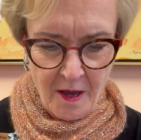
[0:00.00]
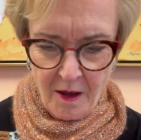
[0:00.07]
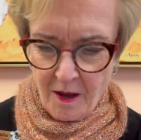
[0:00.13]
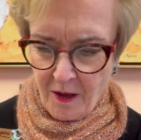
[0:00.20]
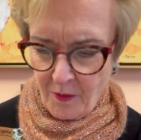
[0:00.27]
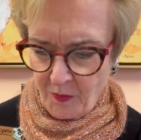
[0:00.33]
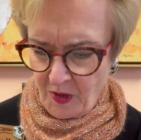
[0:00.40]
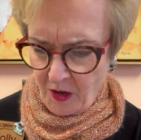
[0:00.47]

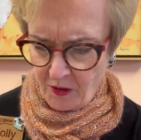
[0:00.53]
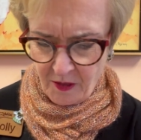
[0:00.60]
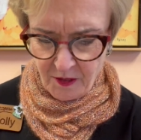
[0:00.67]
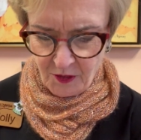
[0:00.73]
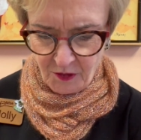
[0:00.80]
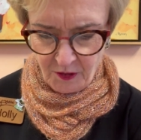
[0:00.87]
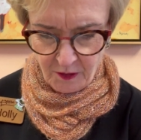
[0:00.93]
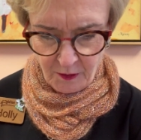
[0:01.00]
Air
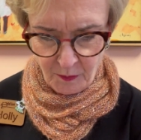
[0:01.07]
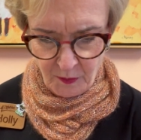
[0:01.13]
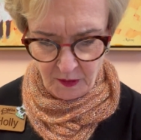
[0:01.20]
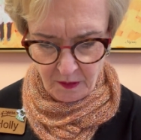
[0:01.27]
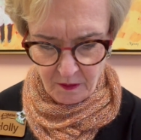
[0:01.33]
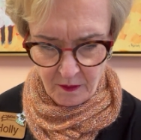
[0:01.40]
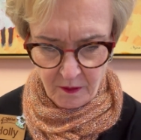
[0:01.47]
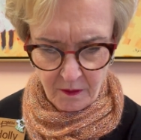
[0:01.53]
conditioning's been
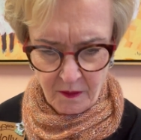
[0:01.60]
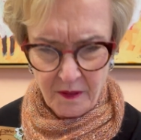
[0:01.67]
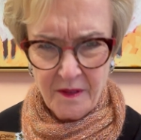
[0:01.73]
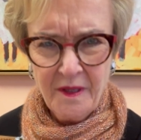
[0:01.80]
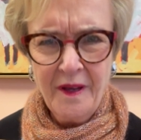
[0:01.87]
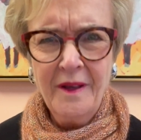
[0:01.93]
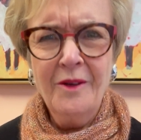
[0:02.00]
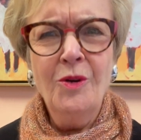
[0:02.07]
a little, because
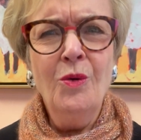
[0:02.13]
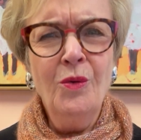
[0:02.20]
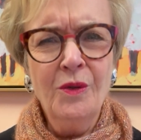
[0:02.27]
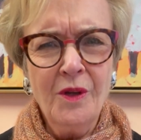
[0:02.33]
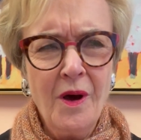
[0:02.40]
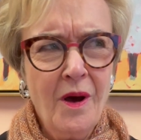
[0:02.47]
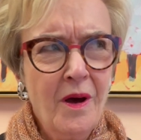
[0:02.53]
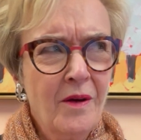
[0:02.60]
it cooled
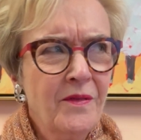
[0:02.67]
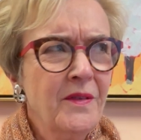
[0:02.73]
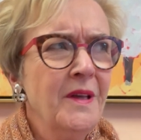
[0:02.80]
off,